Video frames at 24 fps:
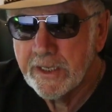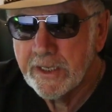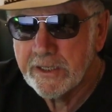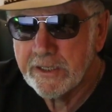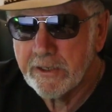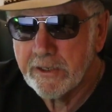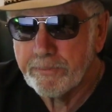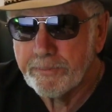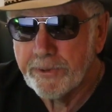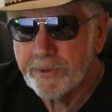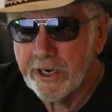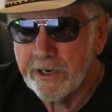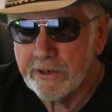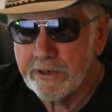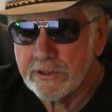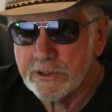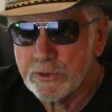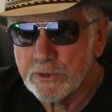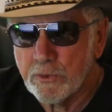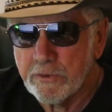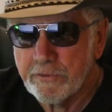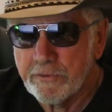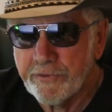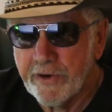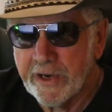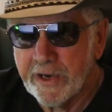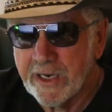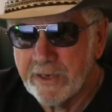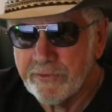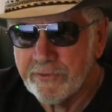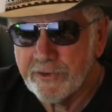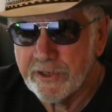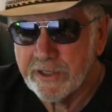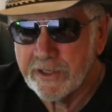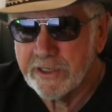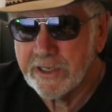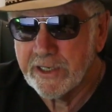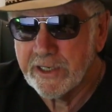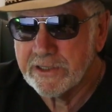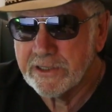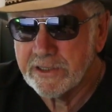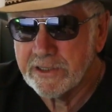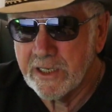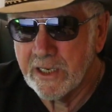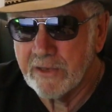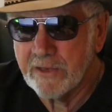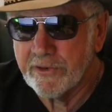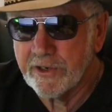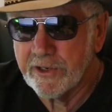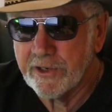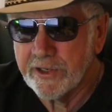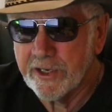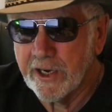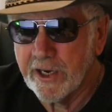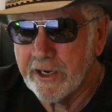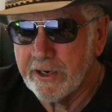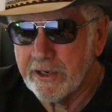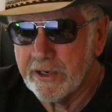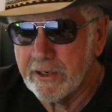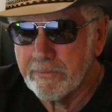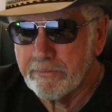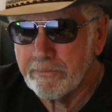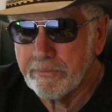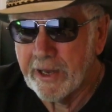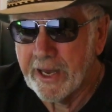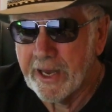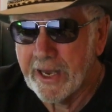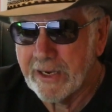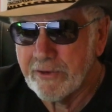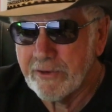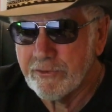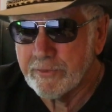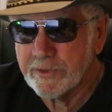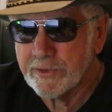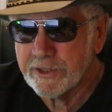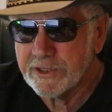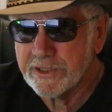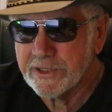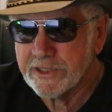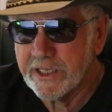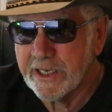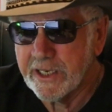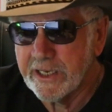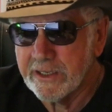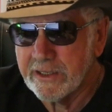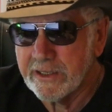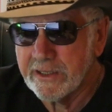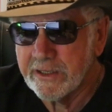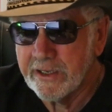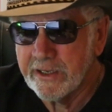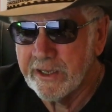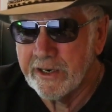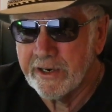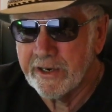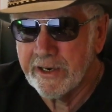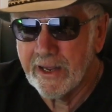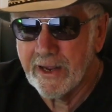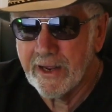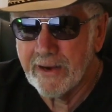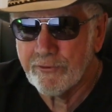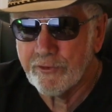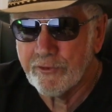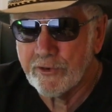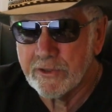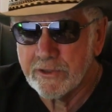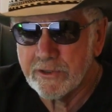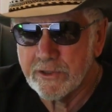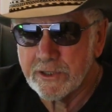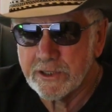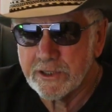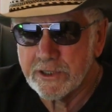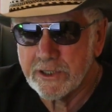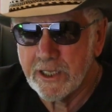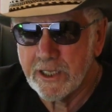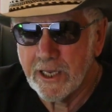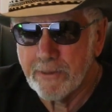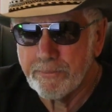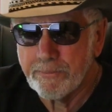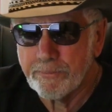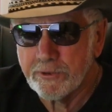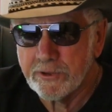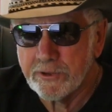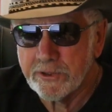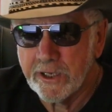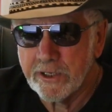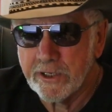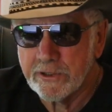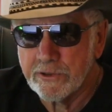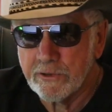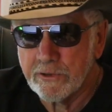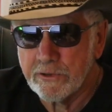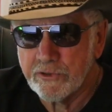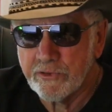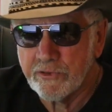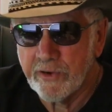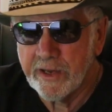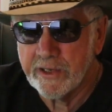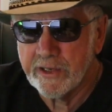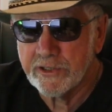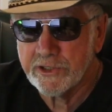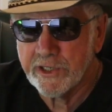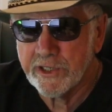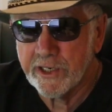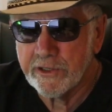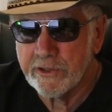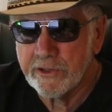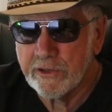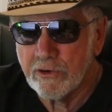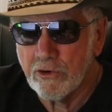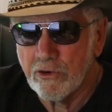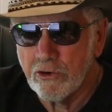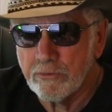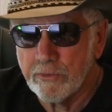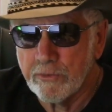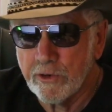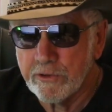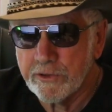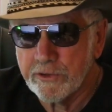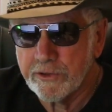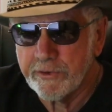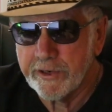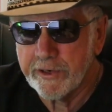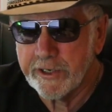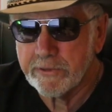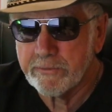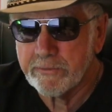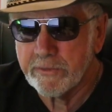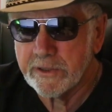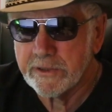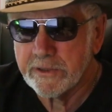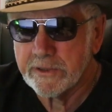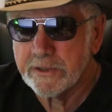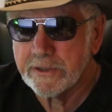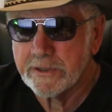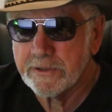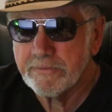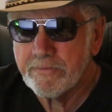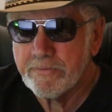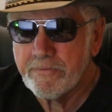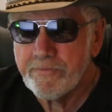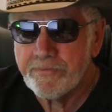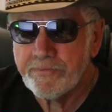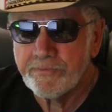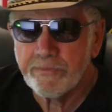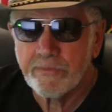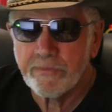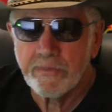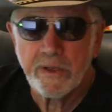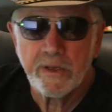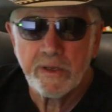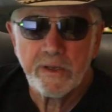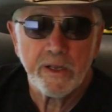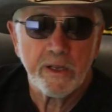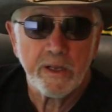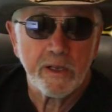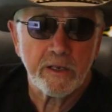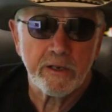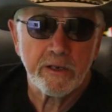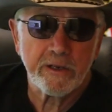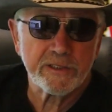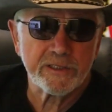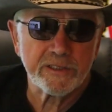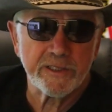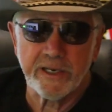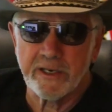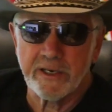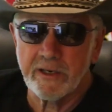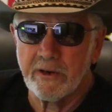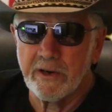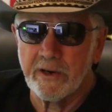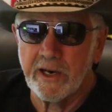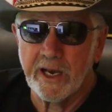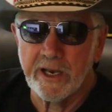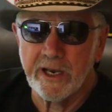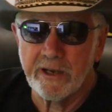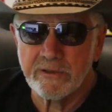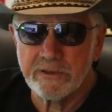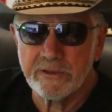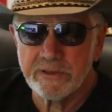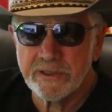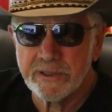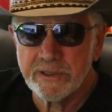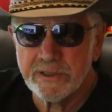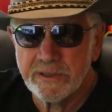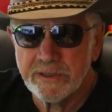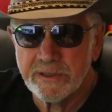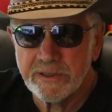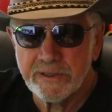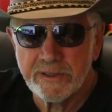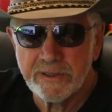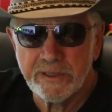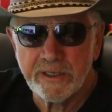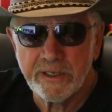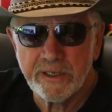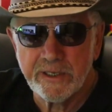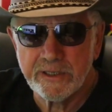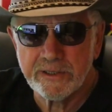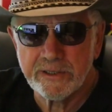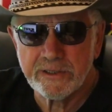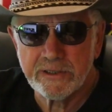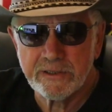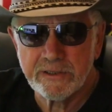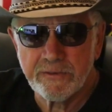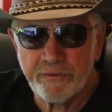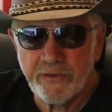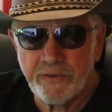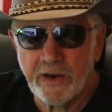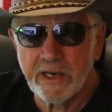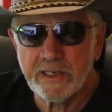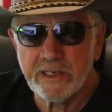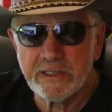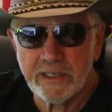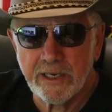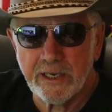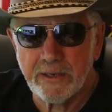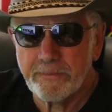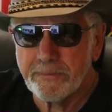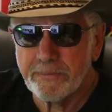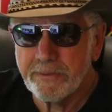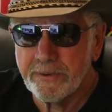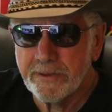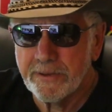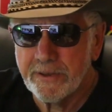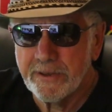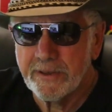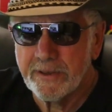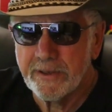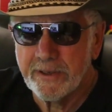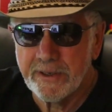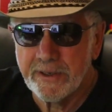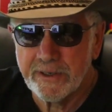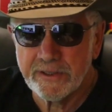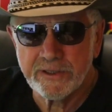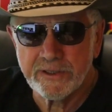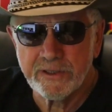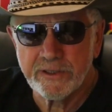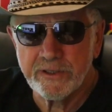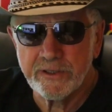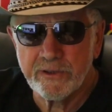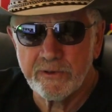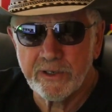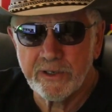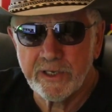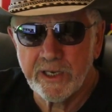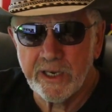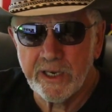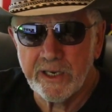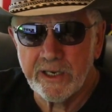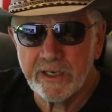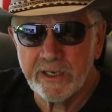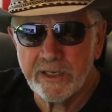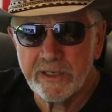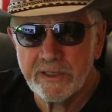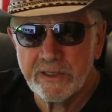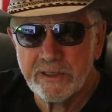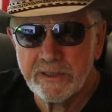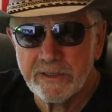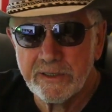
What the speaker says: The parents were fighting for custody of their daughter back from the state in an effort to stop potential transgender hormone treatment. Looks like Ohio's as fucked up as the UK, huh?